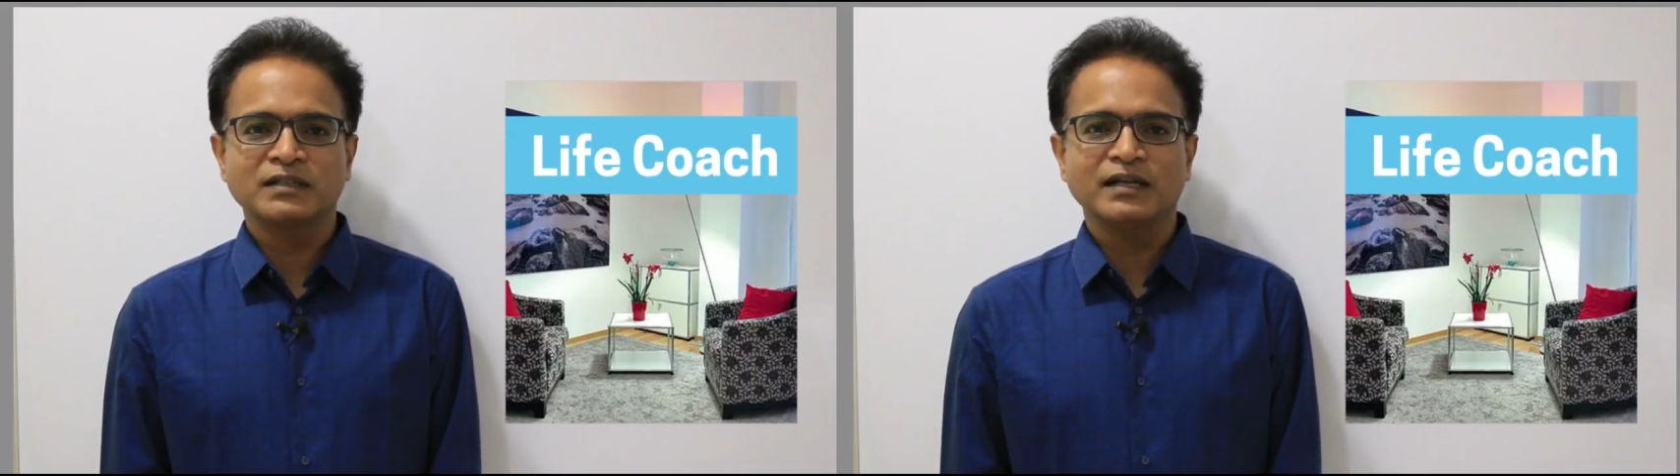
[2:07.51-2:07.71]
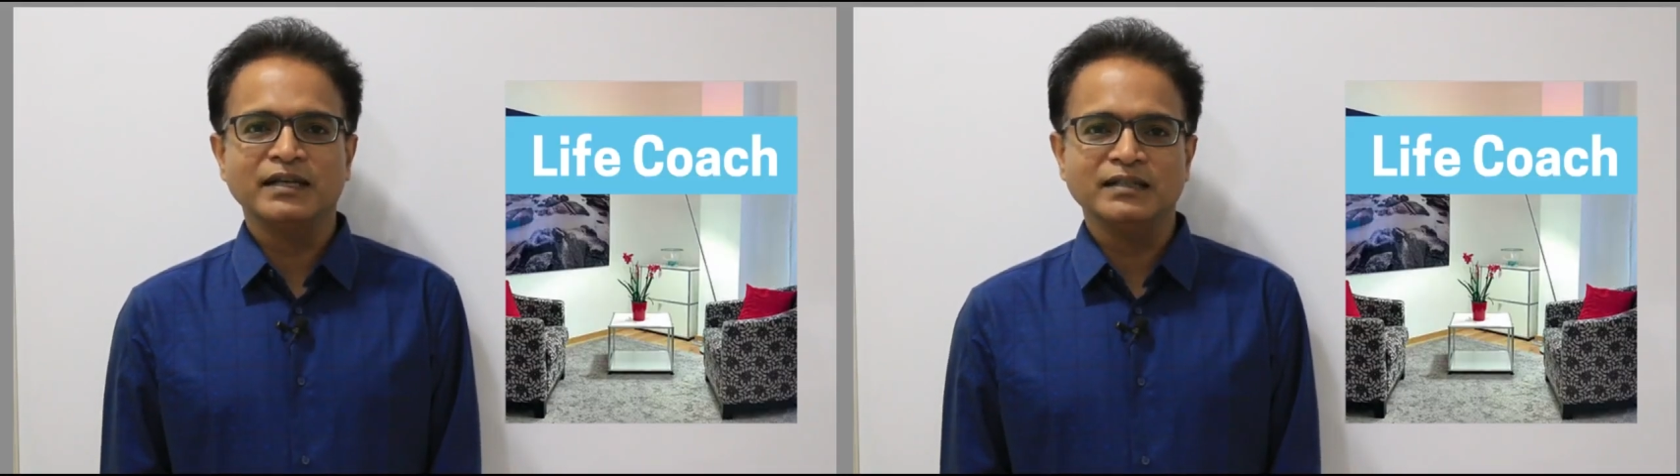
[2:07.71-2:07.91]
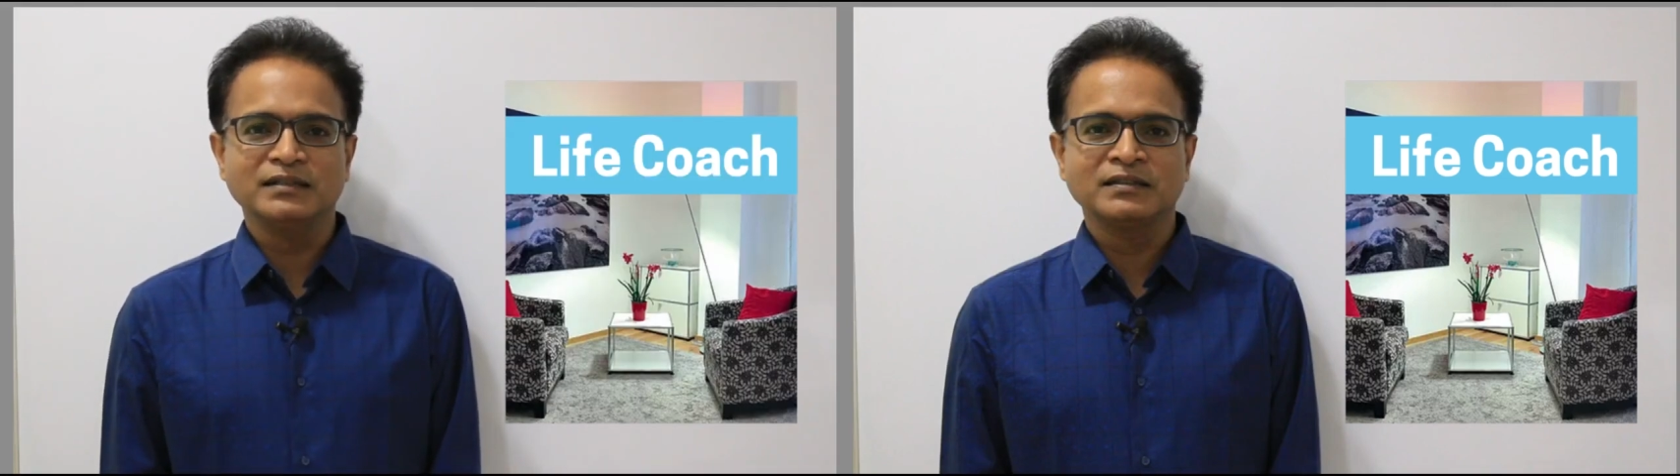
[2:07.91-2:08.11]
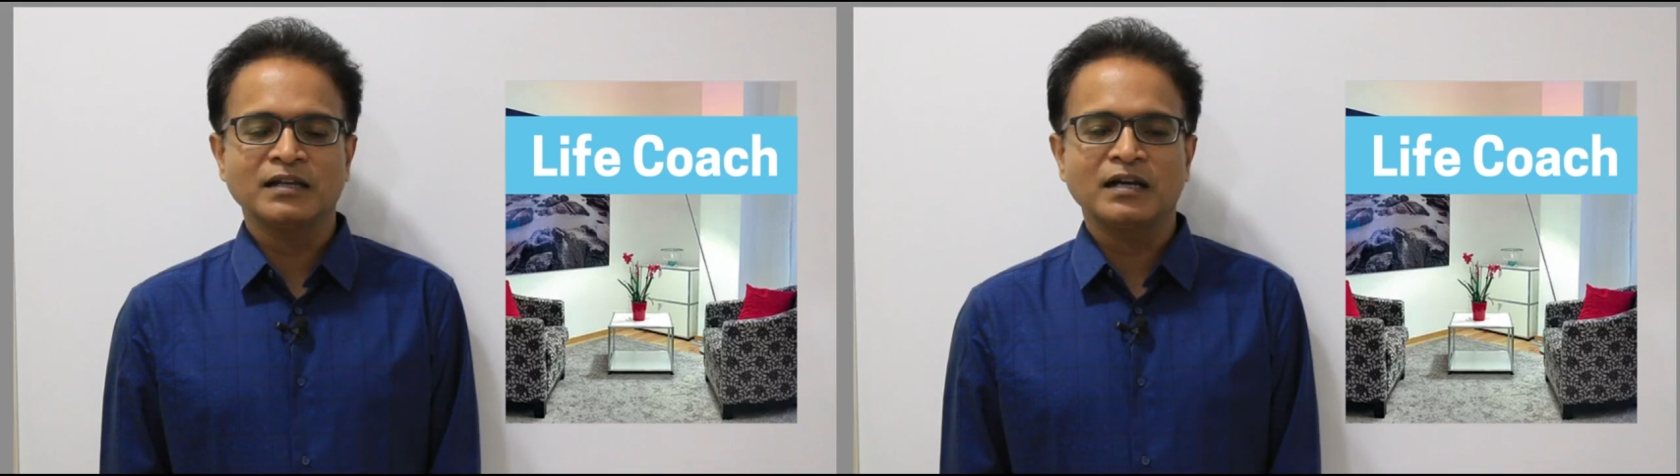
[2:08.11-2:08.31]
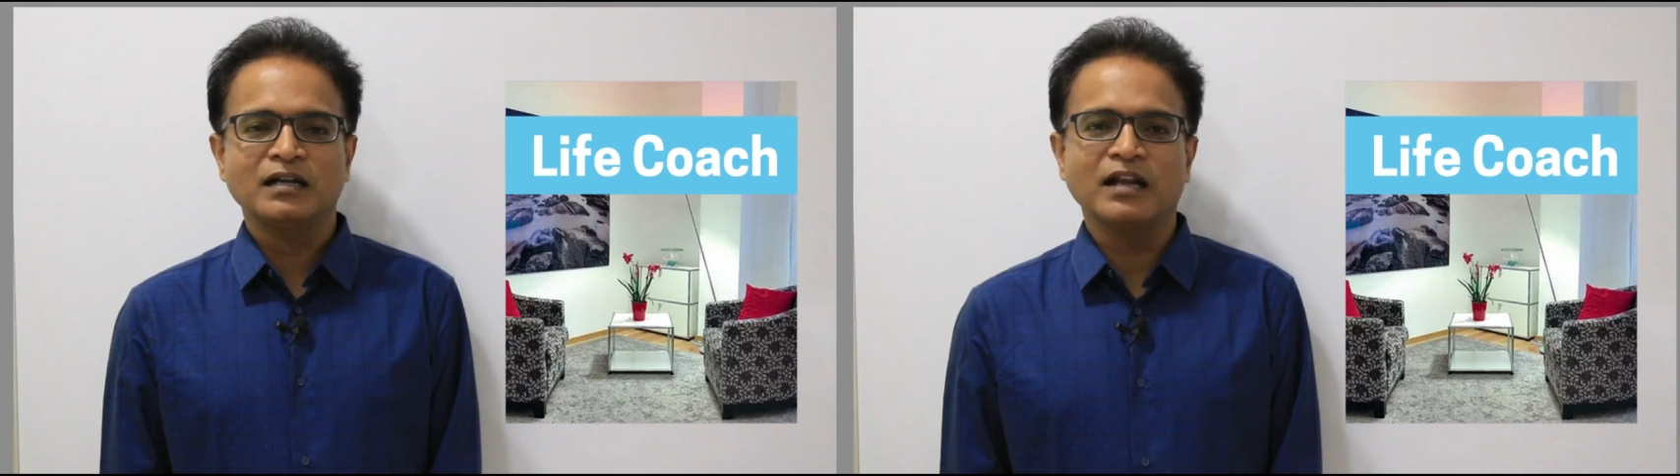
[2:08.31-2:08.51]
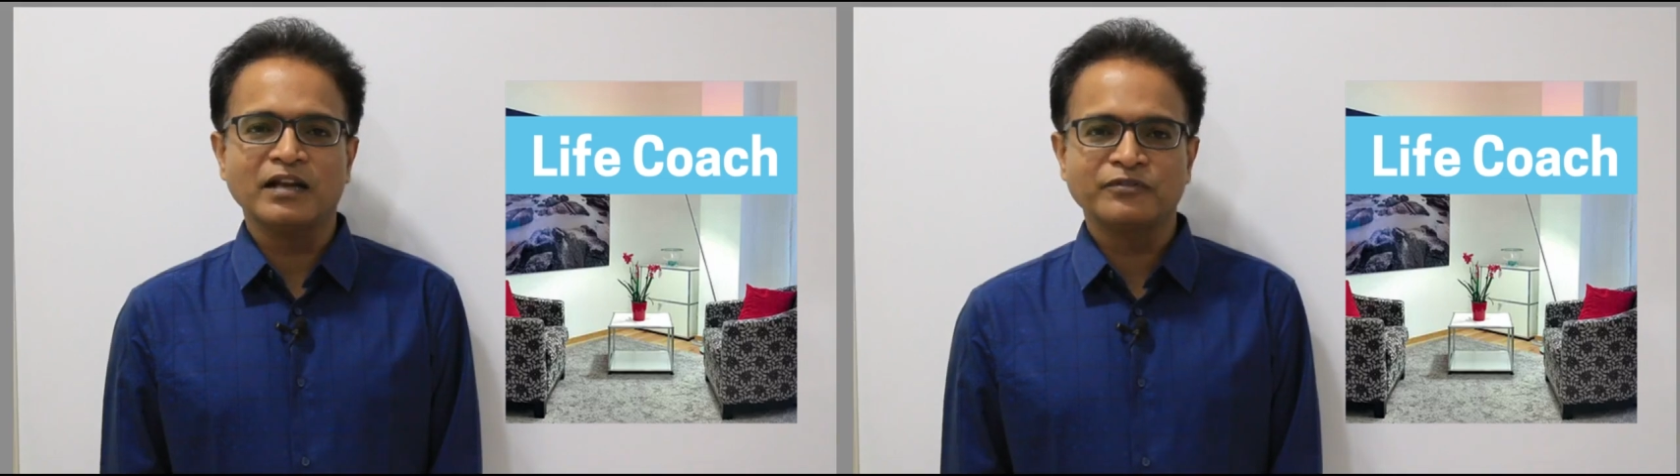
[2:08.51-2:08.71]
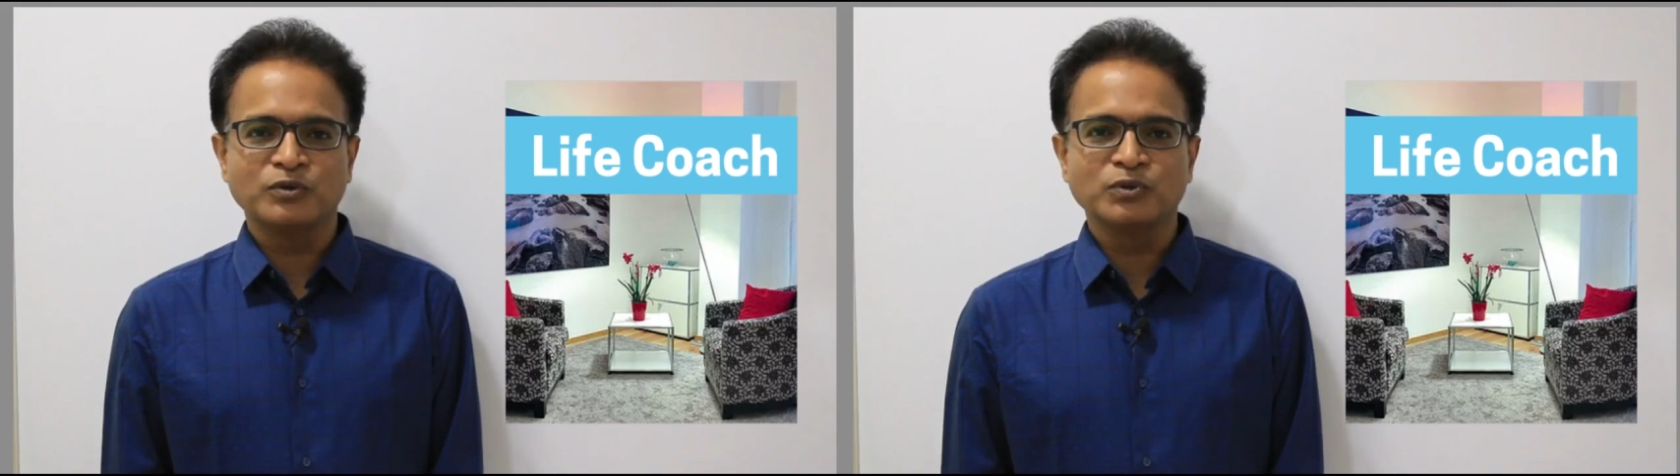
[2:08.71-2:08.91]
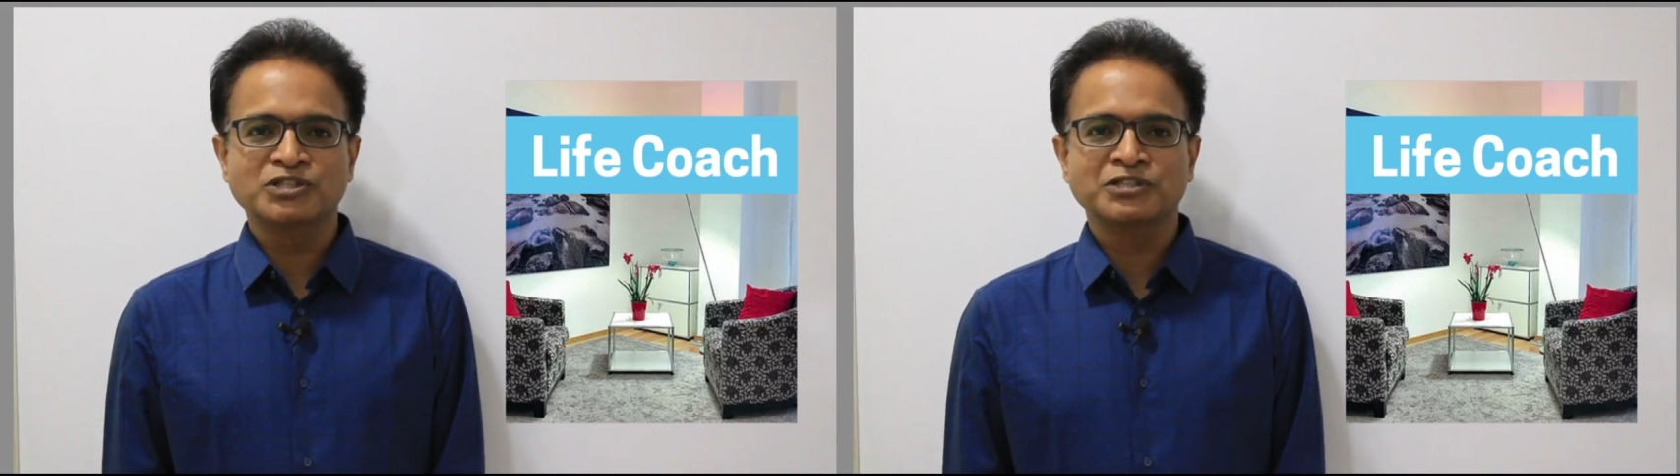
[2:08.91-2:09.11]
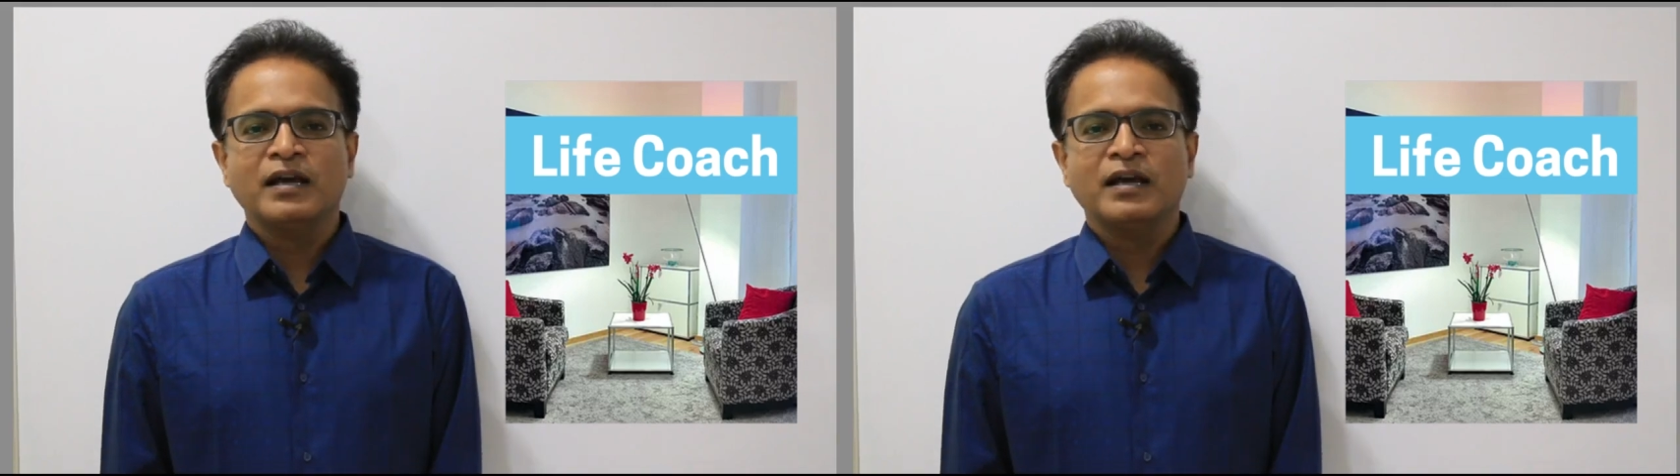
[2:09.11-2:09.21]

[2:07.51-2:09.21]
is life coach.